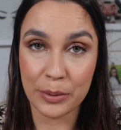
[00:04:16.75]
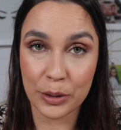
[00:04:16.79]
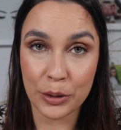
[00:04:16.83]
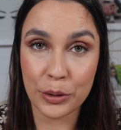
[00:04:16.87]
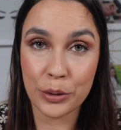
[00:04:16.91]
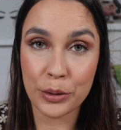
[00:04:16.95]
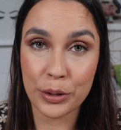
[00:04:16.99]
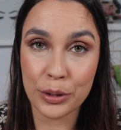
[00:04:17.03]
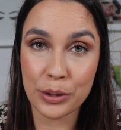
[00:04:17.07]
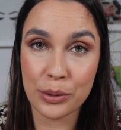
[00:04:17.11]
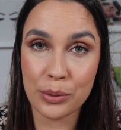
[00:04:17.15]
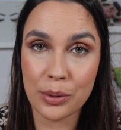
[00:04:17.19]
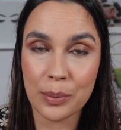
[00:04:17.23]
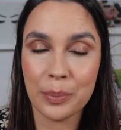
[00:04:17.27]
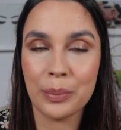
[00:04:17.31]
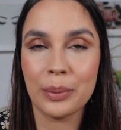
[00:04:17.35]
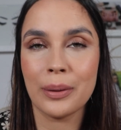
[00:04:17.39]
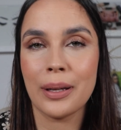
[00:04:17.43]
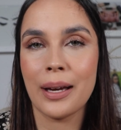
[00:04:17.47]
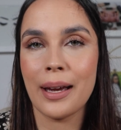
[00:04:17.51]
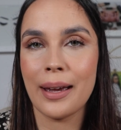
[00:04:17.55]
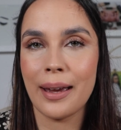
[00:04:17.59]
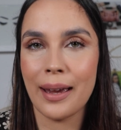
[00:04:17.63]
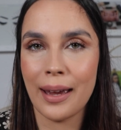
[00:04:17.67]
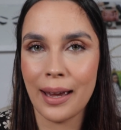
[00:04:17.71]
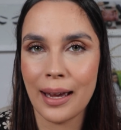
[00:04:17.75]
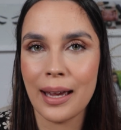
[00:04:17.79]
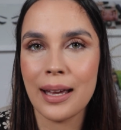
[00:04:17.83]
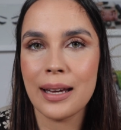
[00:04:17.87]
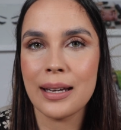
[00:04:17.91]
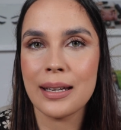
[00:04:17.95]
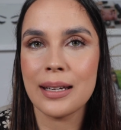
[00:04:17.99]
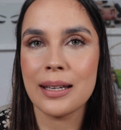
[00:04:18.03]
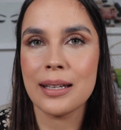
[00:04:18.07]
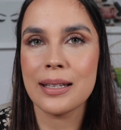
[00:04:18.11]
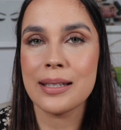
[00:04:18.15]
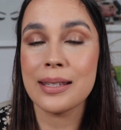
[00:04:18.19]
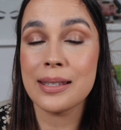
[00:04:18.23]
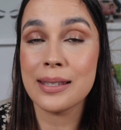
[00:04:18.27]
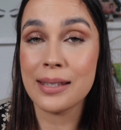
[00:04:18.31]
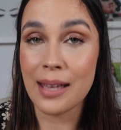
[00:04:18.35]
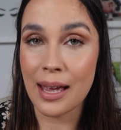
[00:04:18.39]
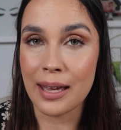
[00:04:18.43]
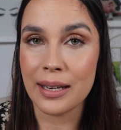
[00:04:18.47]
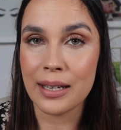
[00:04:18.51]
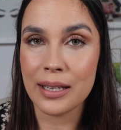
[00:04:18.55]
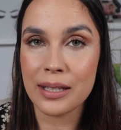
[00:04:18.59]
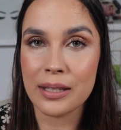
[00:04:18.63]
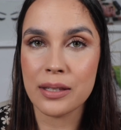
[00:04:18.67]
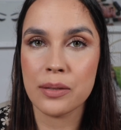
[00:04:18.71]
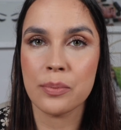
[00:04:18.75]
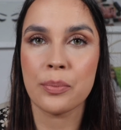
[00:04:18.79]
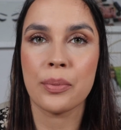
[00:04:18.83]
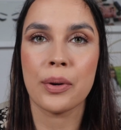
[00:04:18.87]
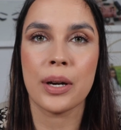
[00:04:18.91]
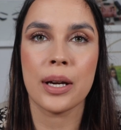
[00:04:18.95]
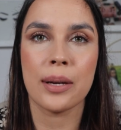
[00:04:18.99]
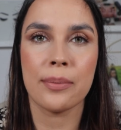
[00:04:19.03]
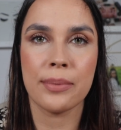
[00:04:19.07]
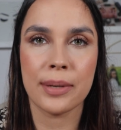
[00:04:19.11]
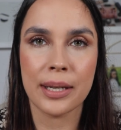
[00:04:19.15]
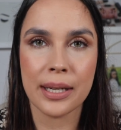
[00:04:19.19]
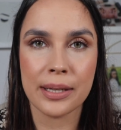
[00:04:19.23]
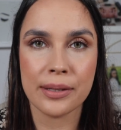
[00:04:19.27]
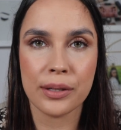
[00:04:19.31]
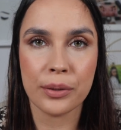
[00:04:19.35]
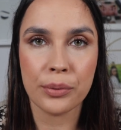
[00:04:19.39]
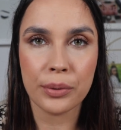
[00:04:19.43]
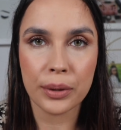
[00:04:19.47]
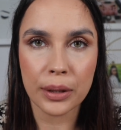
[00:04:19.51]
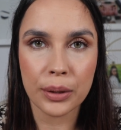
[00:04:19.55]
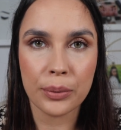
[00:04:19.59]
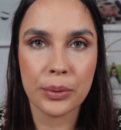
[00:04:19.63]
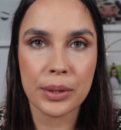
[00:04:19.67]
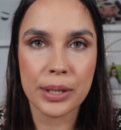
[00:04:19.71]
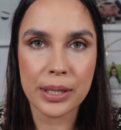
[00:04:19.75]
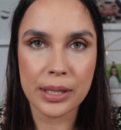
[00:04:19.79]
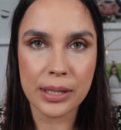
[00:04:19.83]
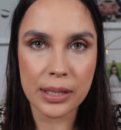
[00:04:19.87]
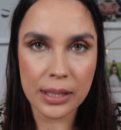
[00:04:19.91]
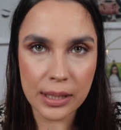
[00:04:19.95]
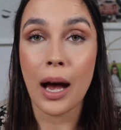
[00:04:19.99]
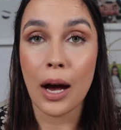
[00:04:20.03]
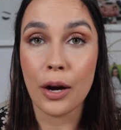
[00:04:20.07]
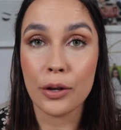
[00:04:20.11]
I'm not going to apply any setting spray because I really want to see